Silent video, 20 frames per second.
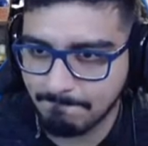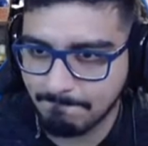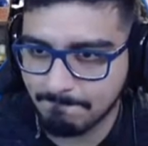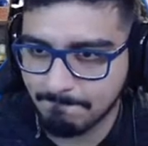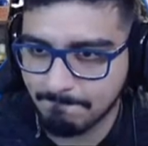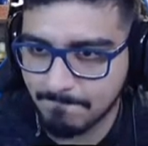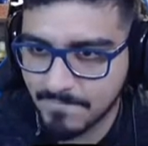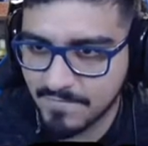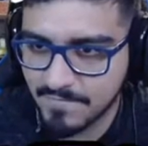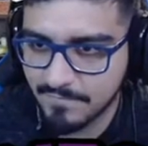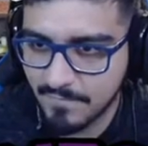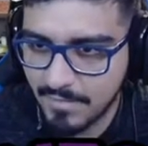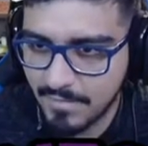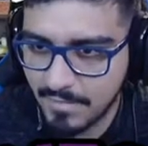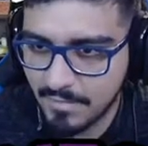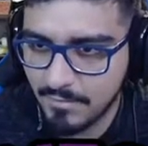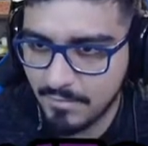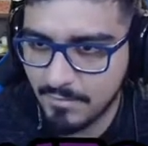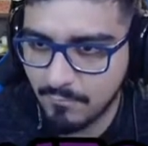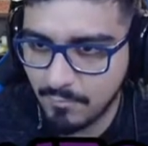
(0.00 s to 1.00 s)
It's
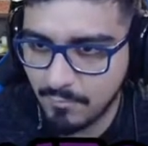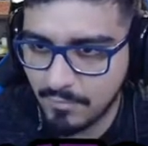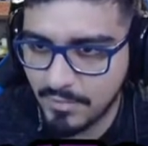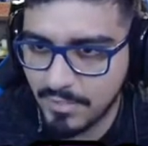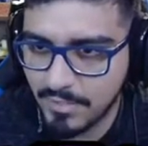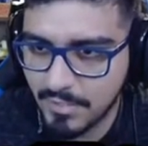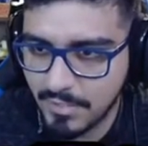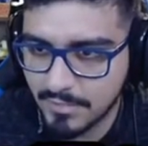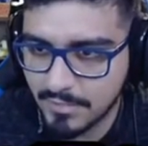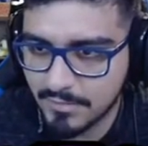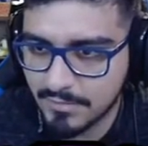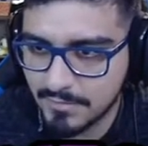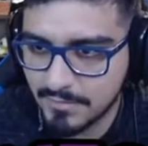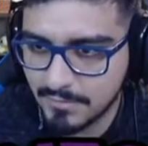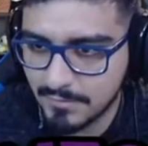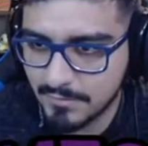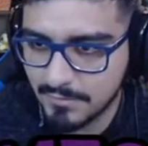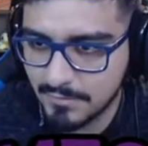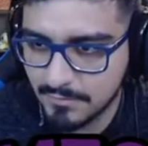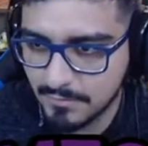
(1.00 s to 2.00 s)
fine, we'll eat it.
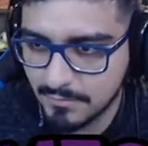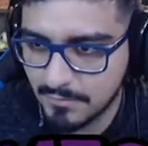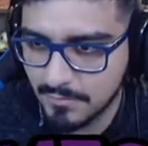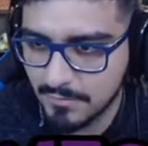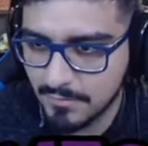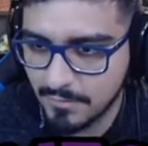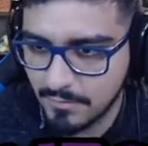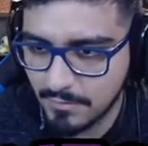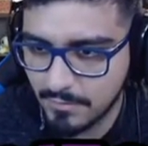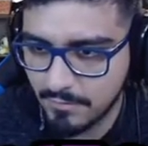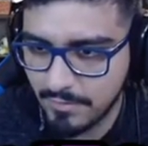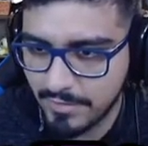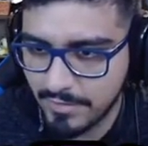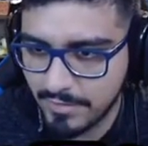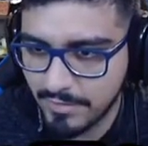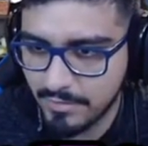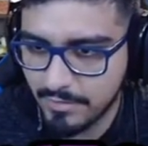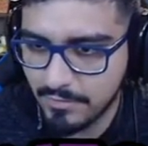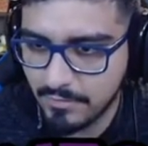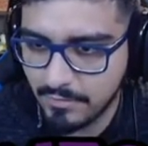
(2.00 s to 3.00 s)
Go
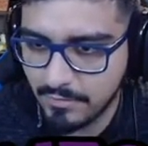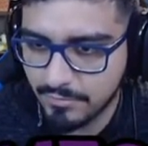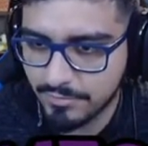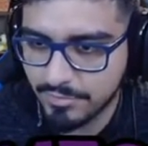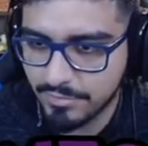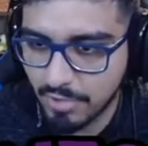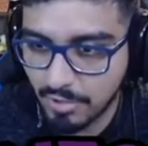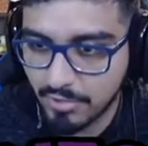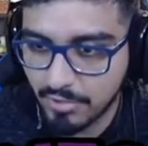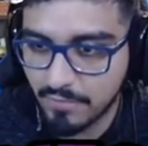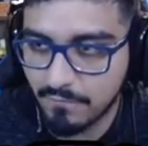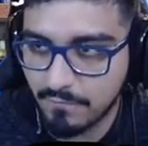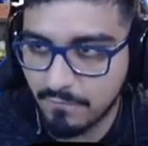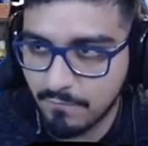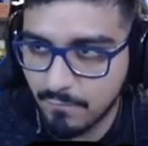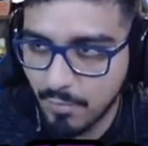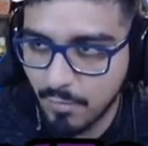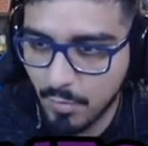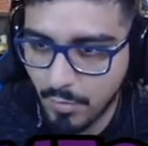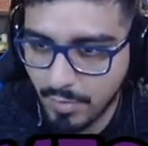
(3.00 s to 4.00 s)
here, Dark
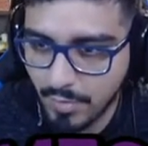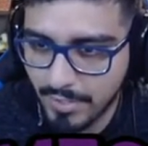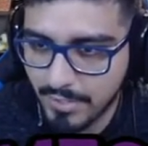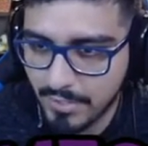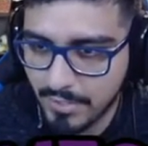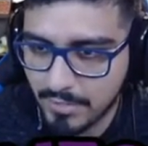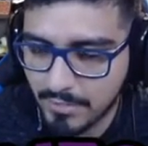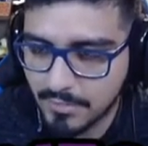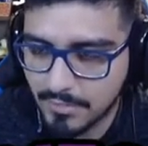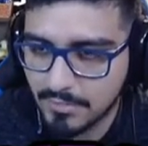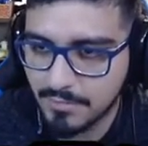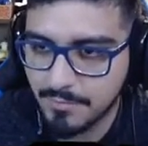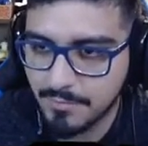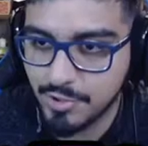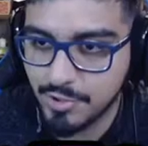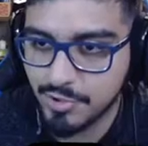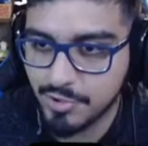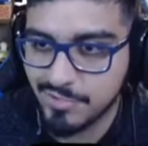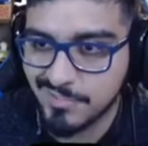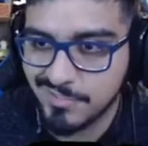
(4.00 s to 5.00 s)
Void, put
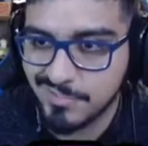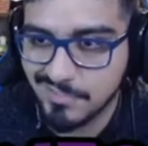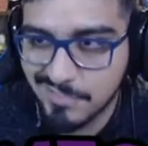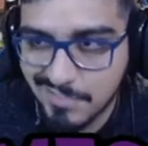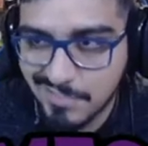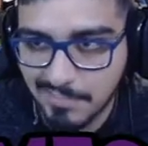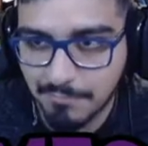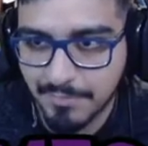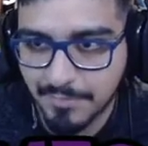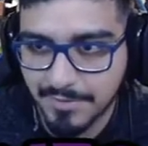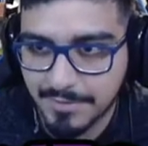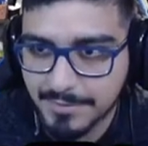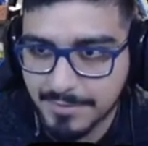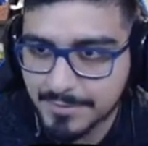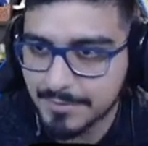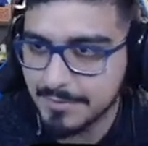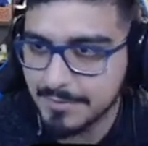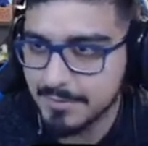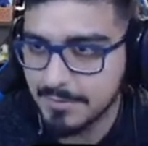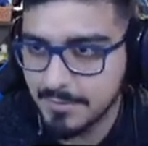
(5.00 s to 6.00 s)
sleep.
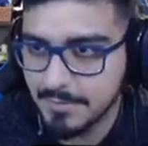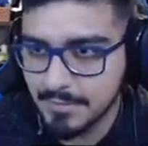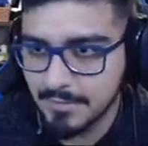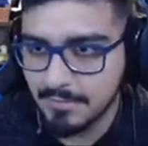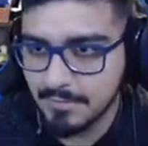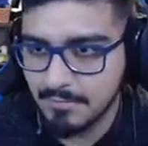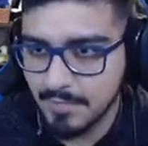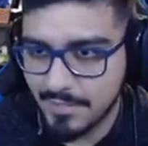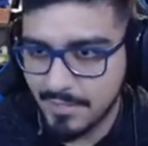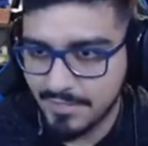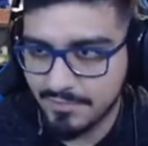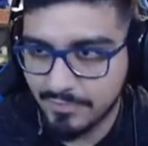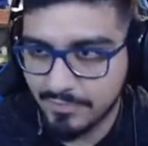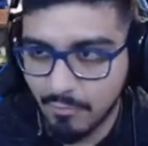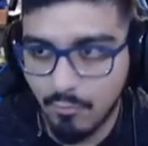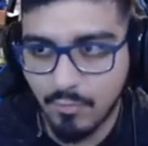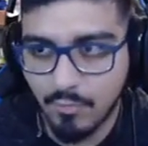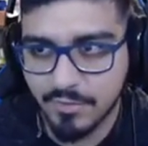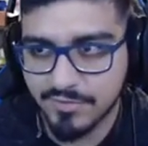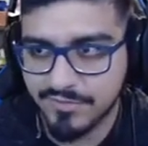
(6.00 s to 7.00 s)
I don't
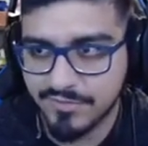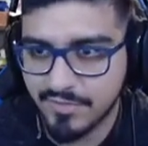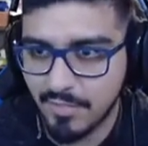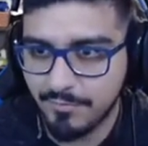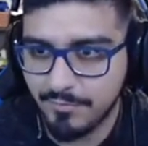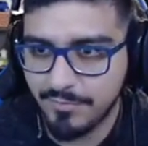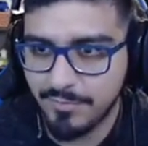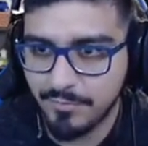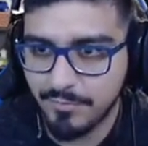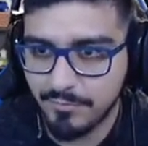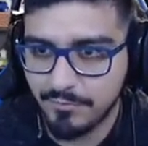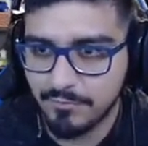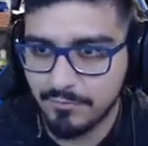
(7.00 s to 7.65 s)
want to stomp you.